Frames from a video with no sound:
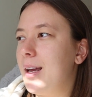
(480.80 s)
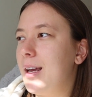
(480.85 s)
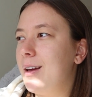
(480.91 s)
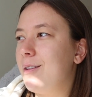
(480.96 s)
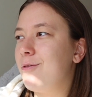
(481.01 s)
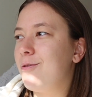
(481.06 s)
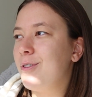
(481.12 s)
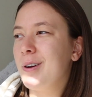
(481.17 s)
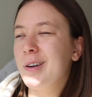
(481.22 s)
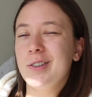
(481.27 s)

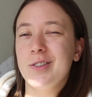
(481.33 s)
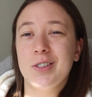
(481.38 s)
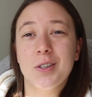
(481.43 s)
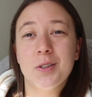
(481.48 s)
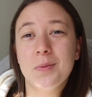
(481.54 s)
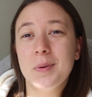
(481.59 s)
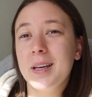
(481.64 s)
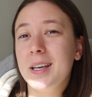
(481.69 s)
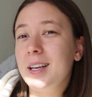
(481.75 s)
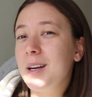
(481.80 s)
if you're
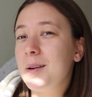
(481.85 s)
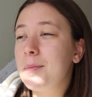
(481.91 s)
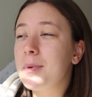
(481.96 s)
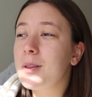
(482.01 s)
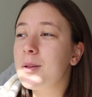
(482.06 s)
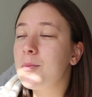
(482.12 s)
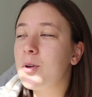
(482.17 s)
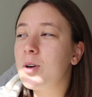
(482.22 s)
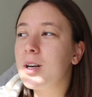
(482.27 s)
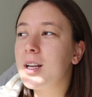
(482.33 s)
just waking up in
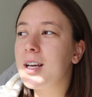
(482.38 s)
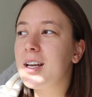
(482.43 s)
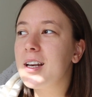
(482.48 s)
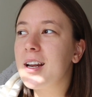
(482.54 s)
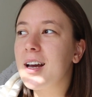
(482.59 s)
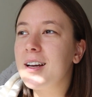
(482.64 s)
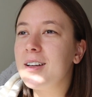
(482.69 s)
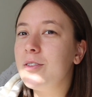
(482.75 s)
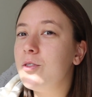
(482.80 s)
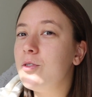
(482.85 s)
the morning,
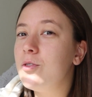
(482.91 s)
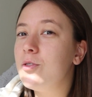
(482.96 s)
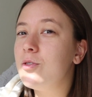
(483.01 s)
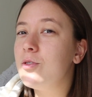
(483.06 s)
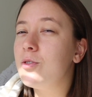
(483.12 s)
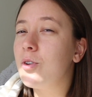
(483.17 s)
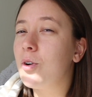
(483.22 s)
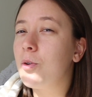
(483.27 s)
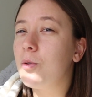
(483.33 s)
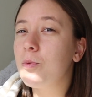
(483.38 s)
I
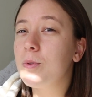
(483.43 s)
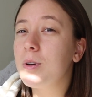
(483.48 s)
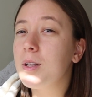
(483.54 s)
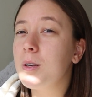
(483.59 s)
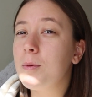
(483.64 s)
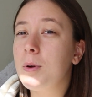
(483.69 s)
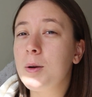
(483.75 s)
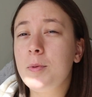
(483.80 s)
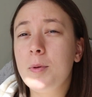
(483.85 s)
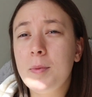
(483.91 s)
don't
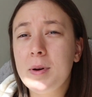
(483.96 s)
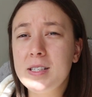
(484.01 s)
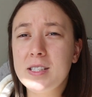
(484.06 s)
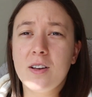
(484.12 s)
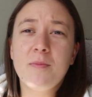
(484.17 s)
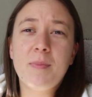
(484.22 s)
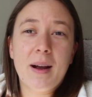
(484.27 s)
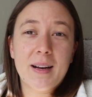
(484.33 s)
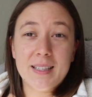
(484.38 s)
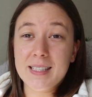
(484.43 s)
really want to put
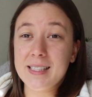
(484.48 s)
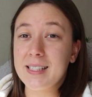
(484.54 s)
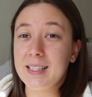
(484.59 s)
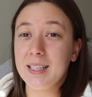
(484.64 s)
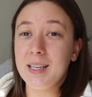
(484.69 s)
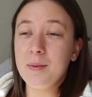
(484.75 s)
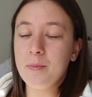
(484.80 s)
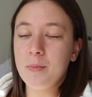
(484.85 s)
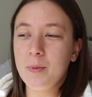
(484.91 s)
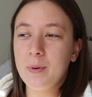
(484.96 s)
myself back to
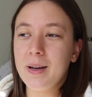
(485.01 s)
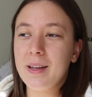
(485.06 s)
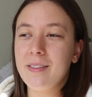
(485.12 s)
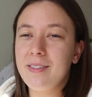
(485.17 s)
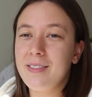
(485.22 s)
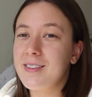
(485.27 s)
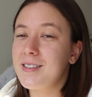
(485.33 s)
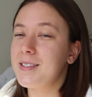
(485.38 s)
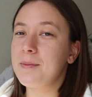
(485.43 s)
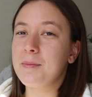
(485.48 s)
sleep
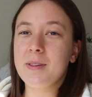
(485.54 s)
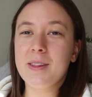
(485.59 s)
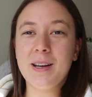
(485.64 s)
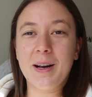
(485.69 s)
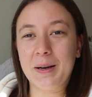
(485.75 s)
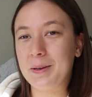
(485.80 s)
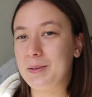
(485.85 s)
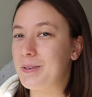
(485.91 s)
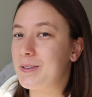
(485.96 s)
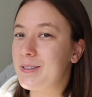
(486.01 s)
with some of the
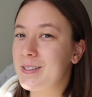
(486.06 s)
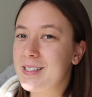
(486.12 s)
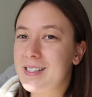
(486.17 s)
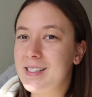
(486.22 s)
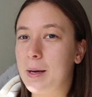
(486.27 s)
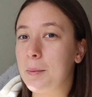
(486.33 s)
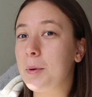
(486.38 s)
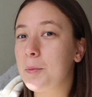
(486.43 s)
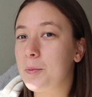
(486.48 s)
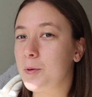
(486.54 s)
articles.
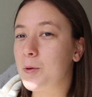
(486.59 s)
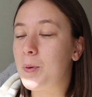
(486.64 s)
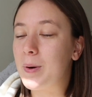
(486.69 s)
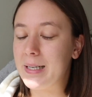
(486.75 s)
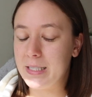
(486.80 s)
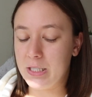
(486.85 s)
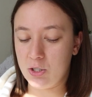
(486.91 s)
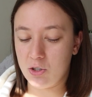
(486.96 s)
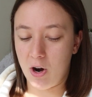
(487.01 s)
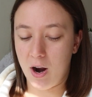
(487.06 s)
Some are
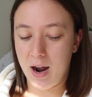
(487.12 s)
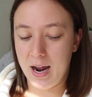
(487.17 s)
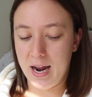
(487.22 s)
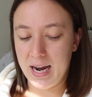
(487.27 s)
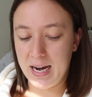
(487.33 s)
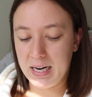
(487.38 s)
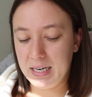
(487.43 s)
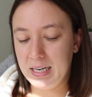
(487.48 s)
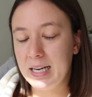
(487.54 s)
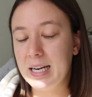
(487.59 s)
quite
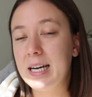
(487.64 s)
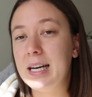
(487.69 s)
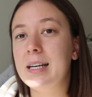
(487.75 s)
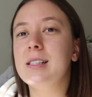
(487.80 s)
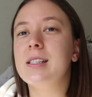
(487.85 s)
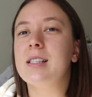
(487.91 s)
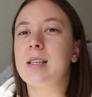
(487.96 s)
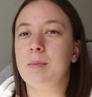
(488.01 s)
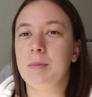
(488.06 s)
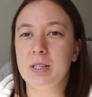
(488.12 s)
dry
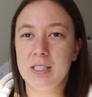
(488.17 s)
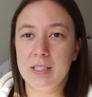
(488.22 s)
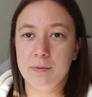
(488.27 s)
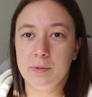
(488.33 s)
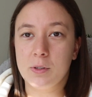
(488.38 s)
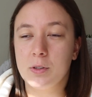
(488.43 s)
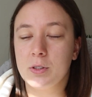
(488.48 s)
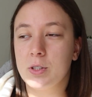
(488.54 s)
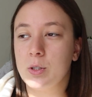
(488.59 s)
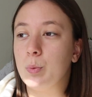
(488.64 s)
and some are
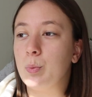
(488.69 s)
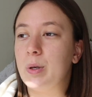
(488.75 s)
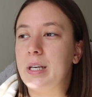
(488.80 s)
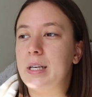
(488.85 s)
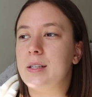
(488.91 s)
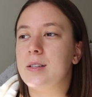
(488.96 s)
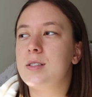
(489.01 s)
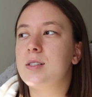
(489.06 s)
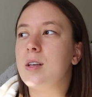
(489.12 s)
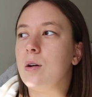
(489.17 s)
difficult to
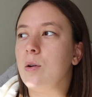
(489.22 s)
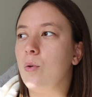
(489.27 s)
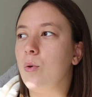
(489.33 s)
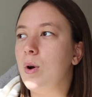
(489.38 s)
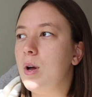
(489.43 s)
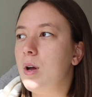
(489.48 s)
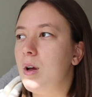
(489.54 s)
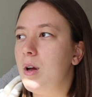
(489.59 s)
read. So